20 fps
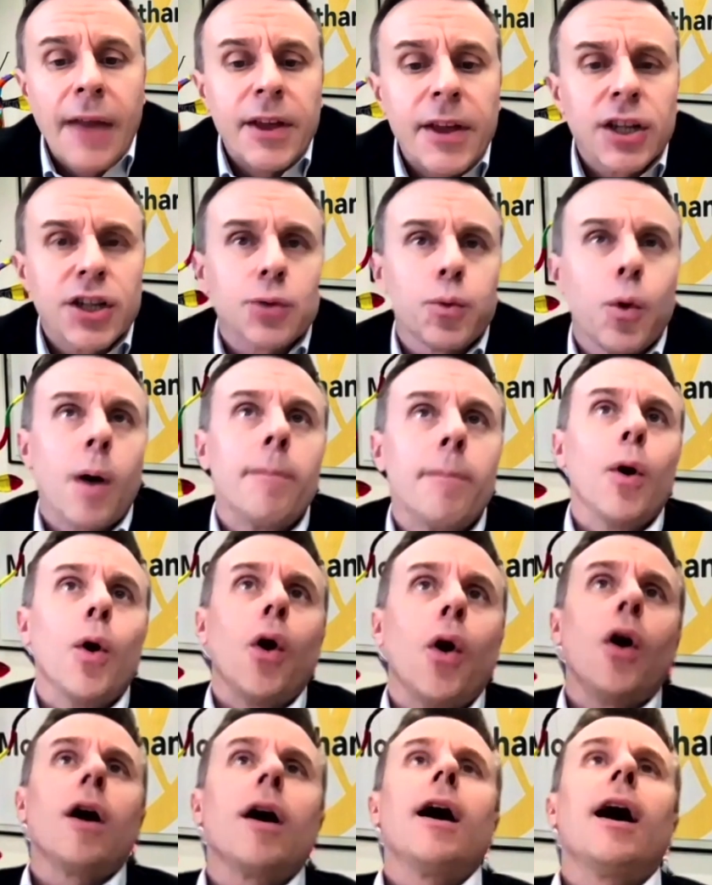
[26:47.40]
I think just one
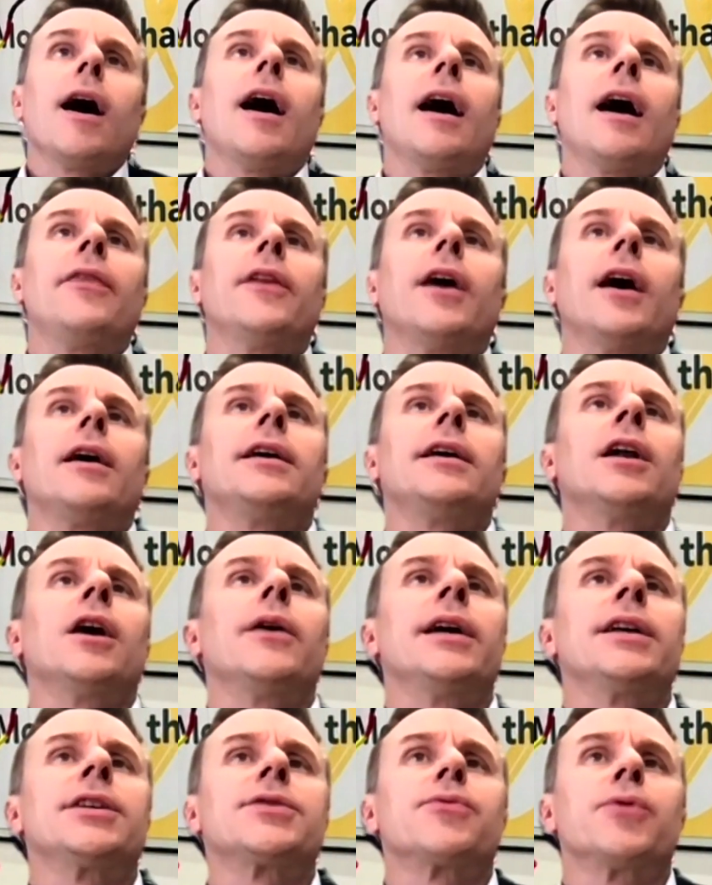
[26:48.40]
more, and, you
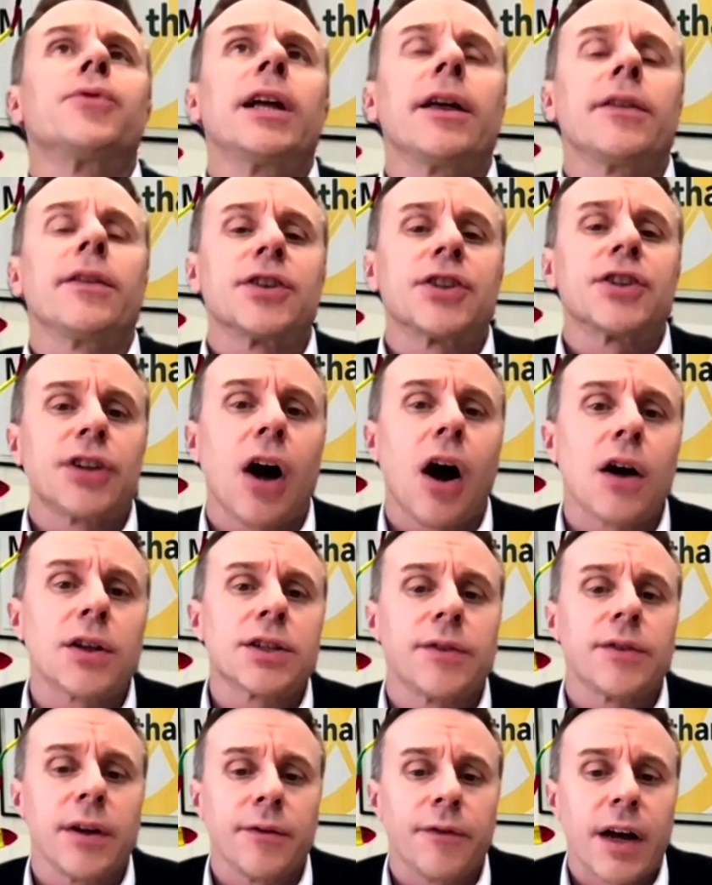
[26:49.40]
know, is really at the
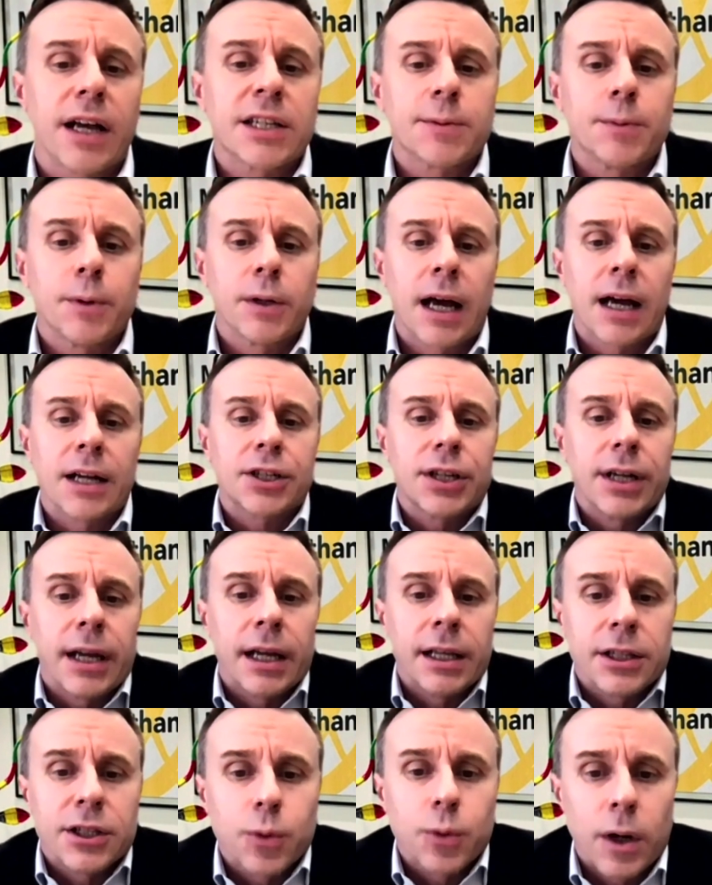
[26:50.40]
start of the investment
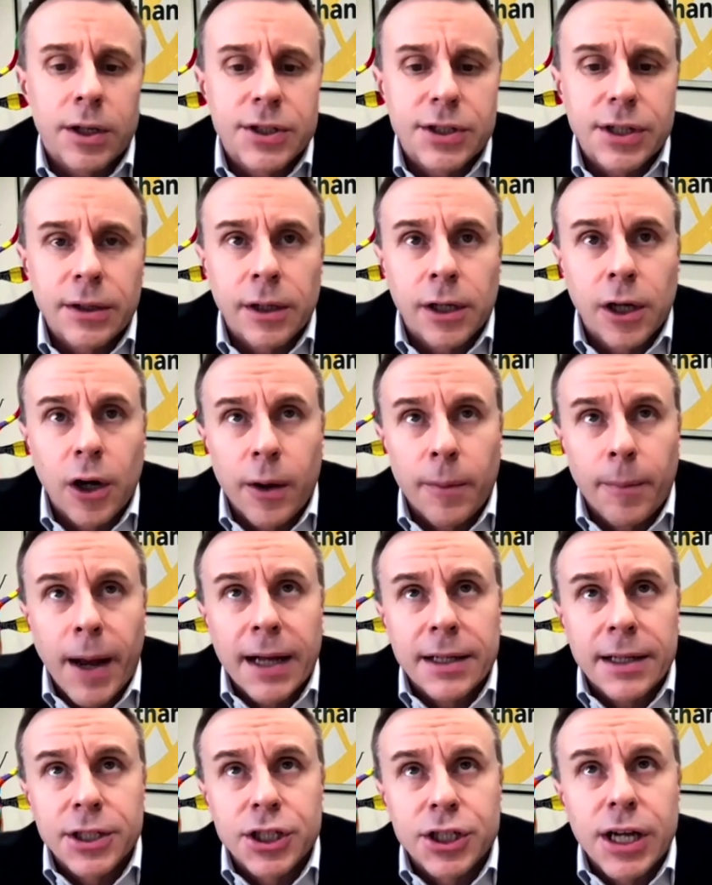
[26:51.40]
actually into us, going
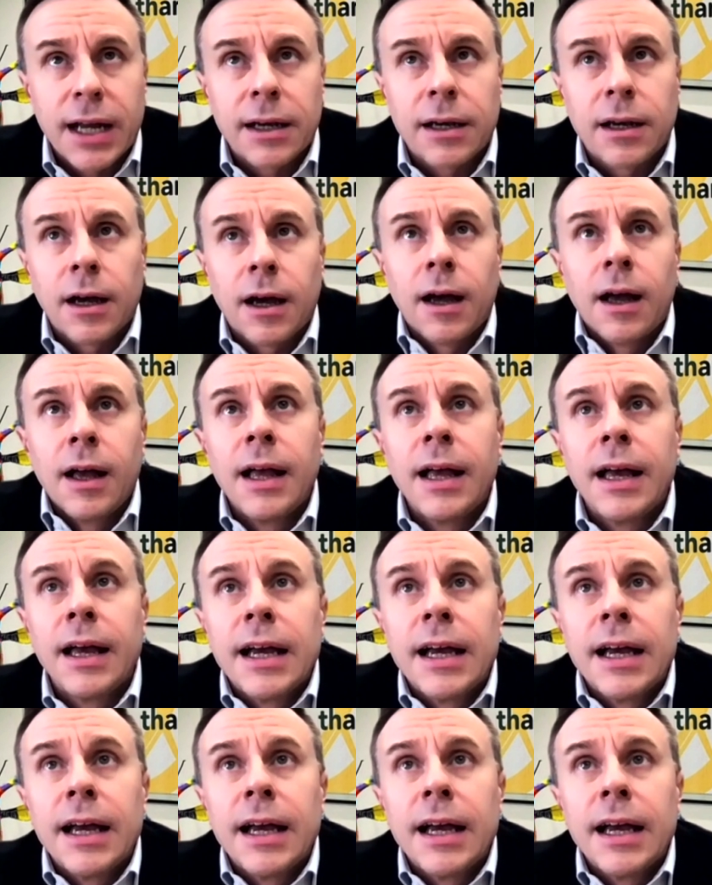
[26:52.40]
back to gender,